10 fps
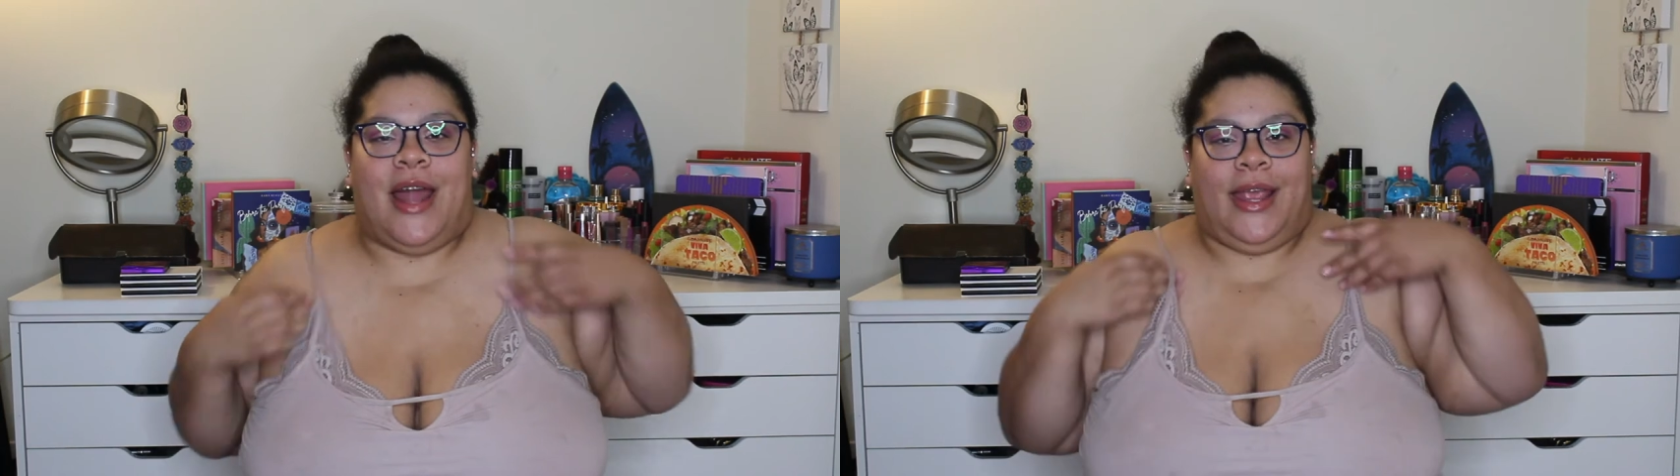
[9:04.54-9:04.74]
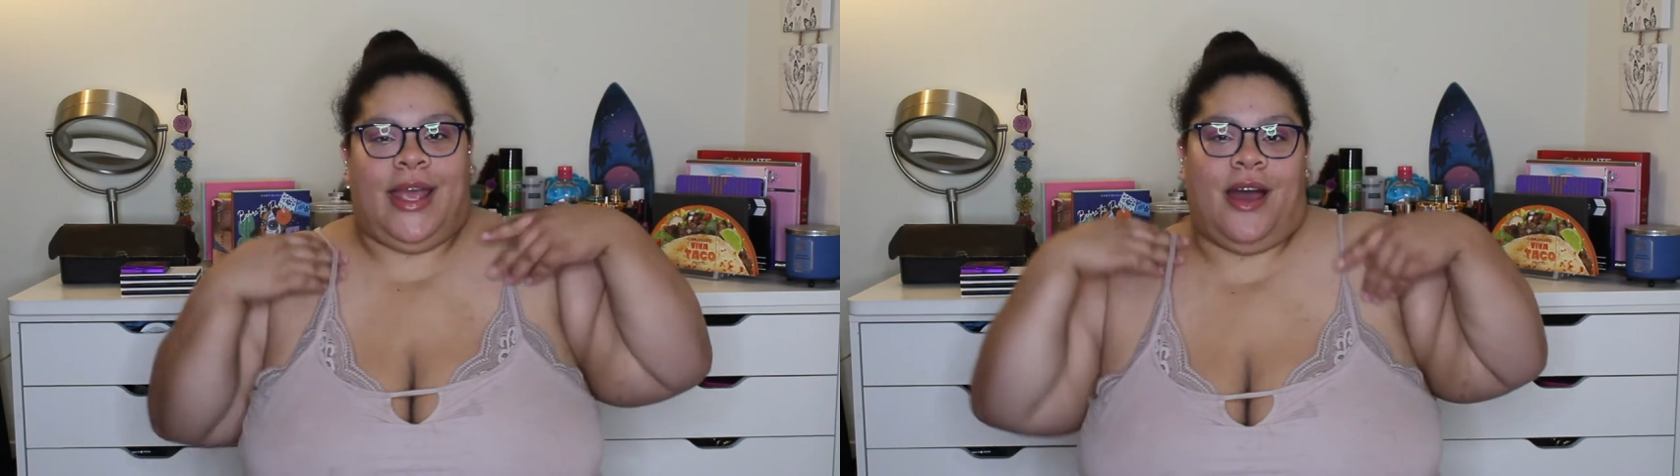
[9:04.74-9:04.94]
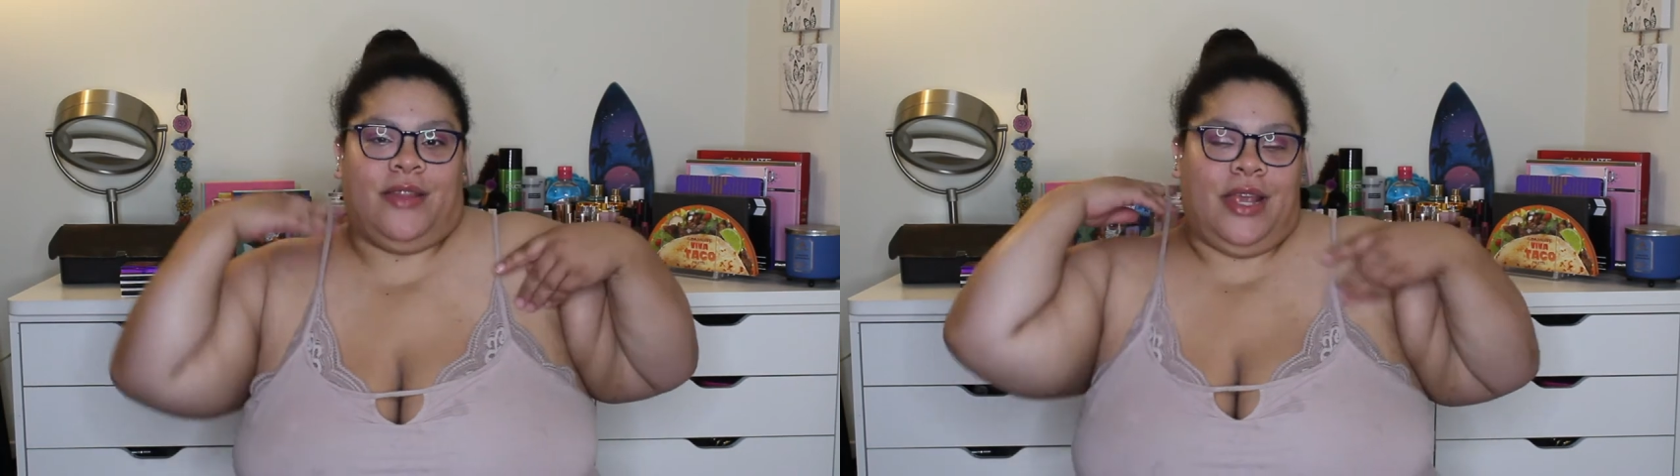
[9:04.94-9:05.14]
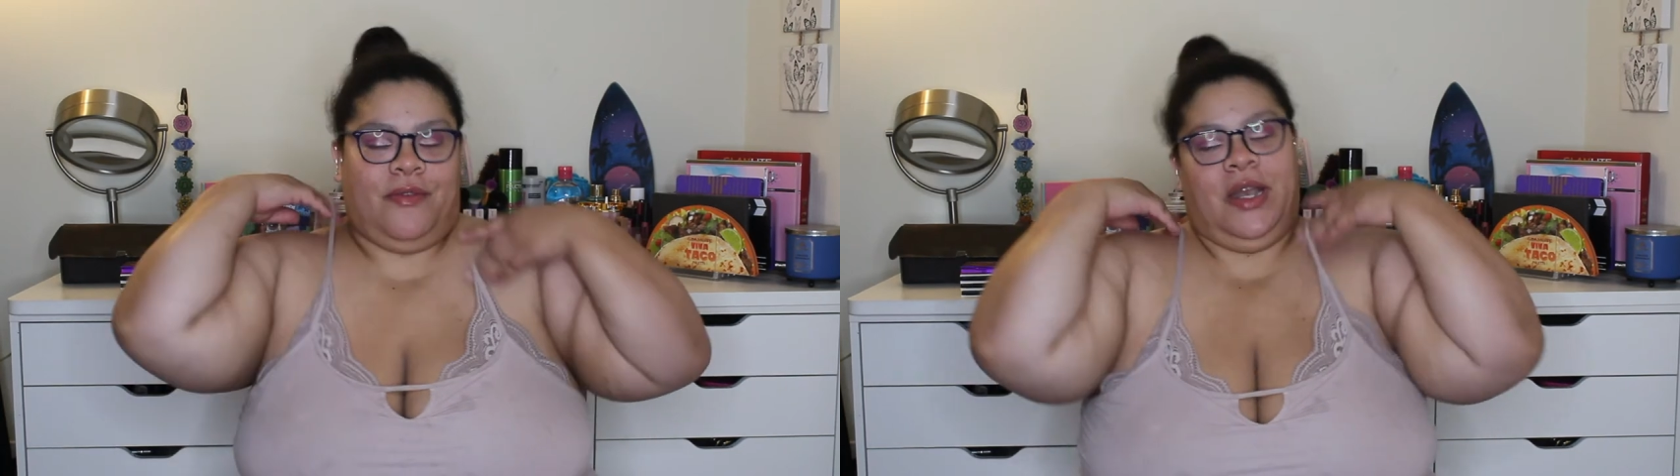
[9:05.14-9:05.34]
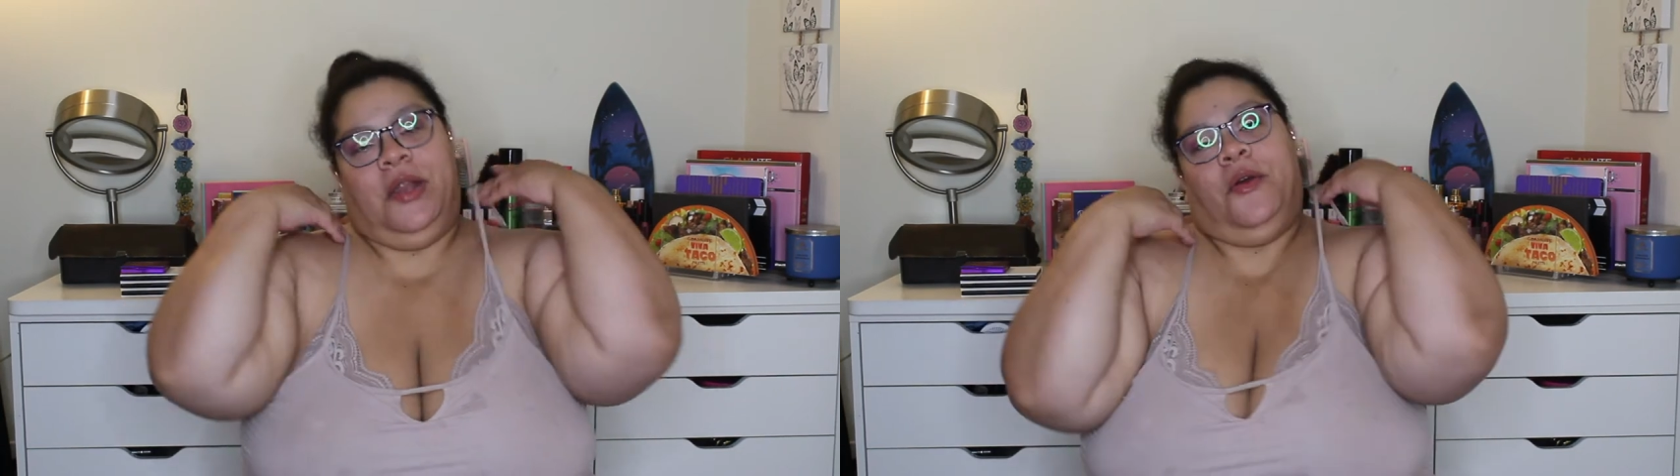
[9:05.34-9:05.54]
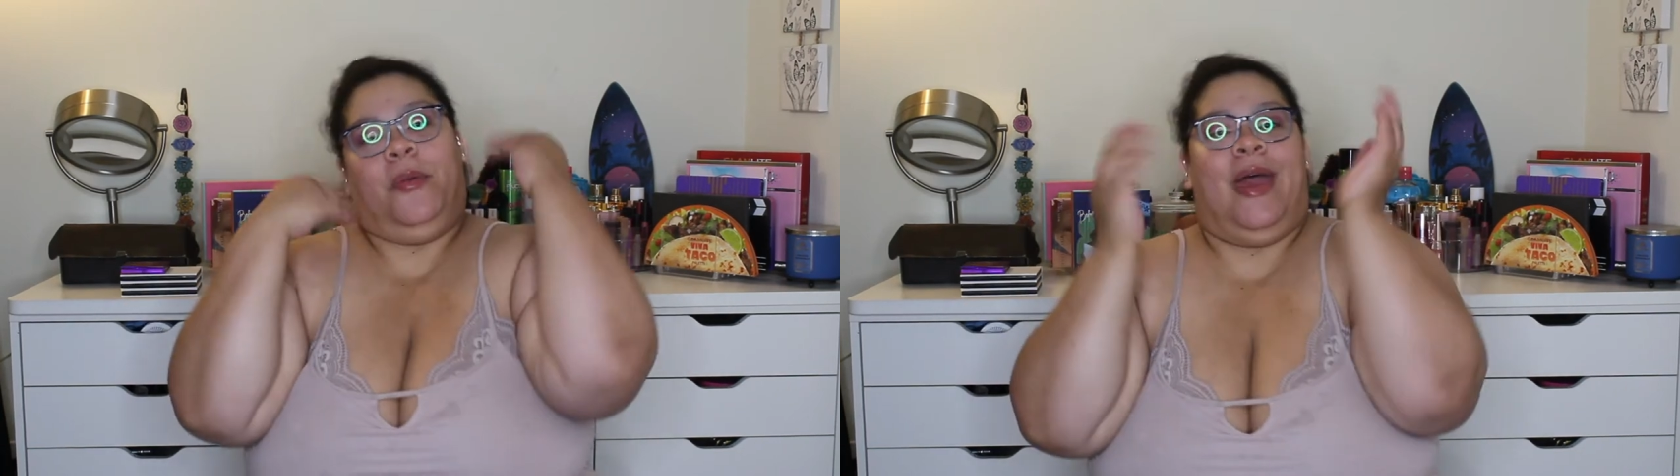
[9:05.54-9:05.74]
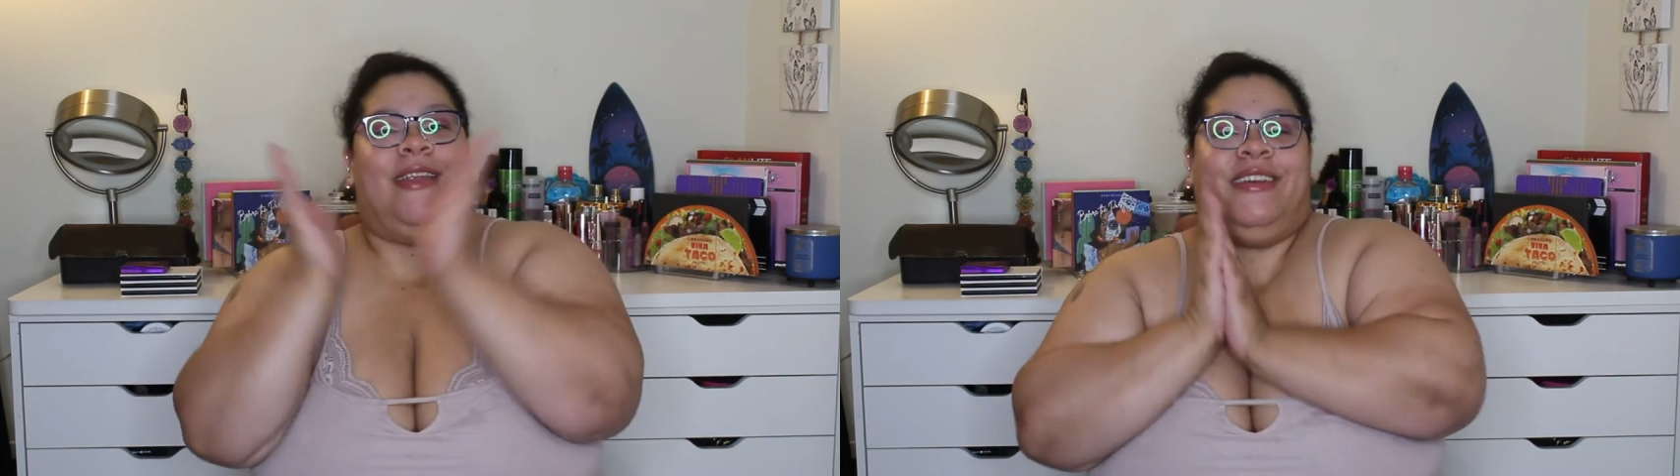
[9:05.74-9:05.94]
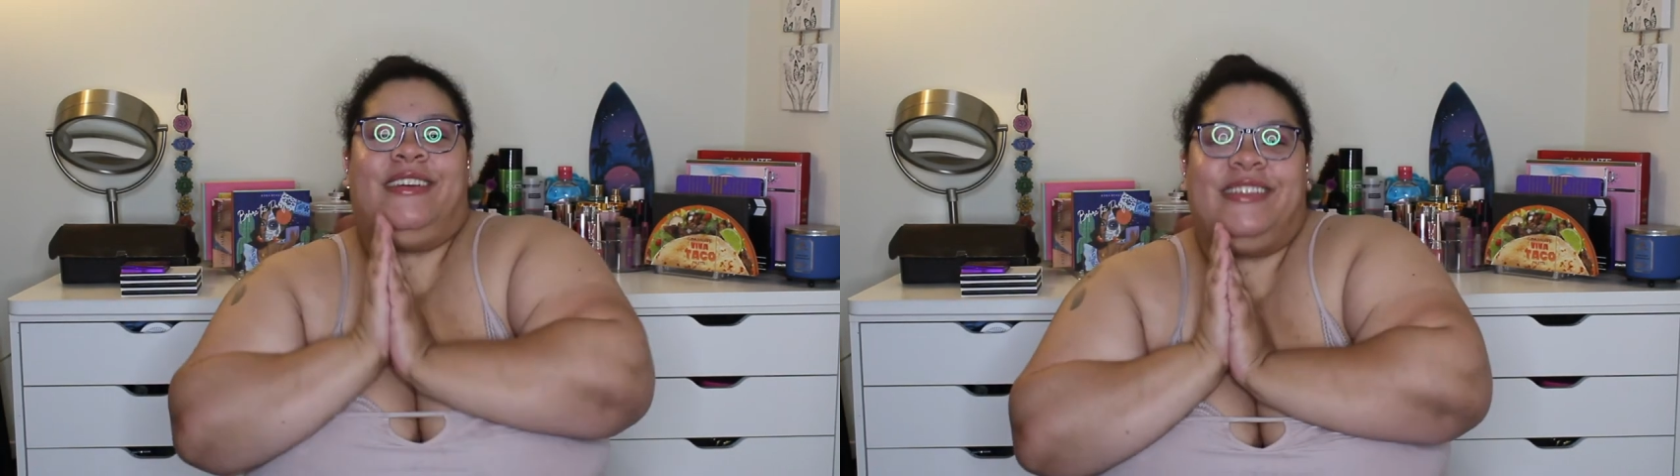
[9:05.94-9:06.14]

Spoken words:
nightgown, like ready to go to bed.